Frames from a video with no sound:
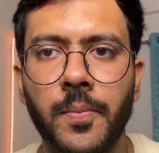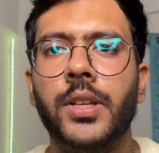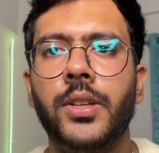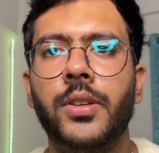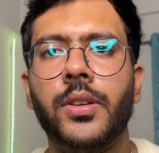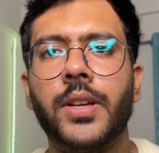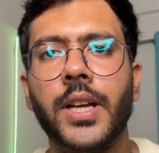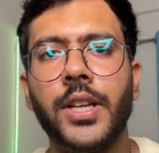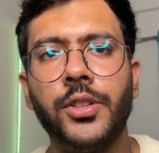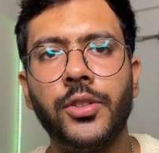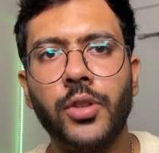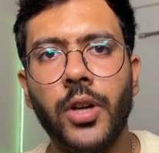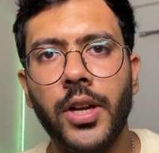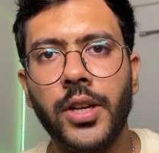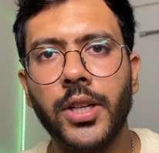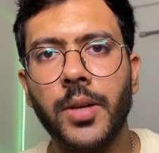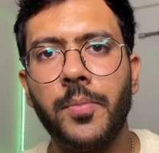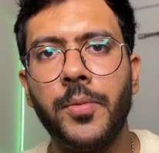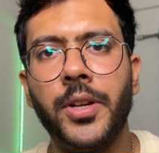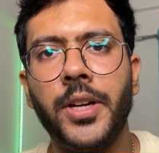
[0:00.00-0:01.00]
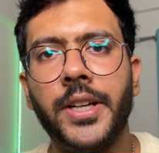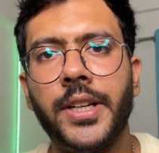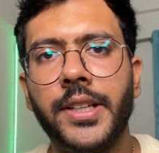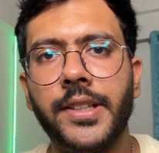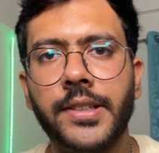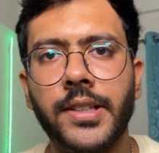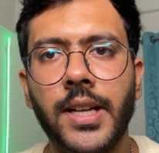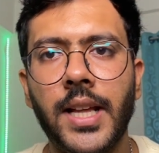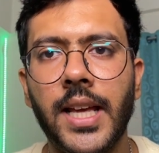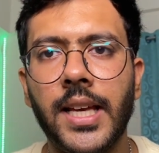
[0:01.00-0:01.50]
You can join
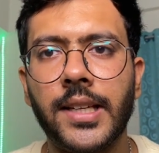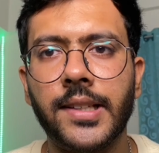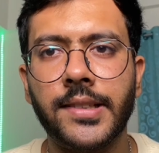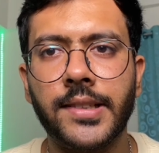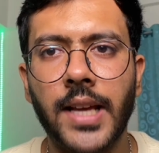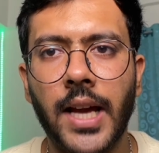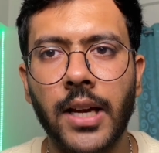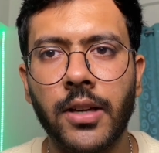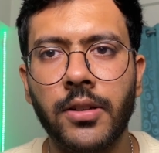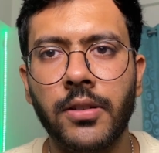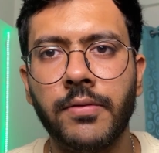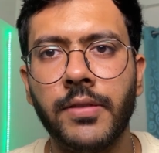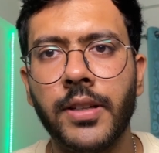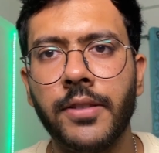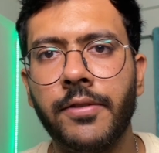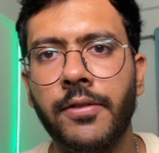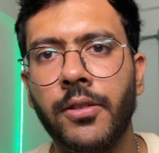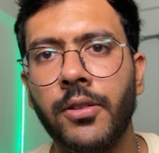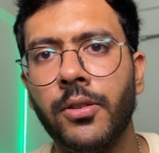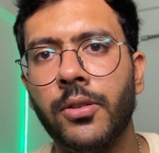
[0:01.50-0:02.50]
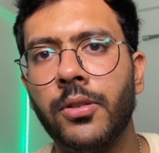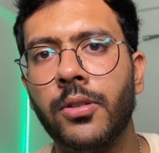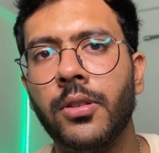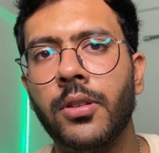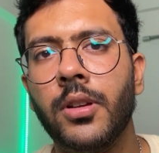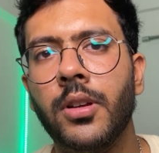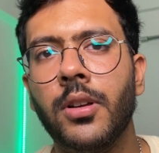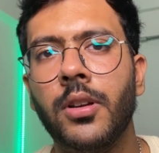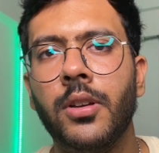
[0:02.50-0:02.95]
communities like Stack Overflow.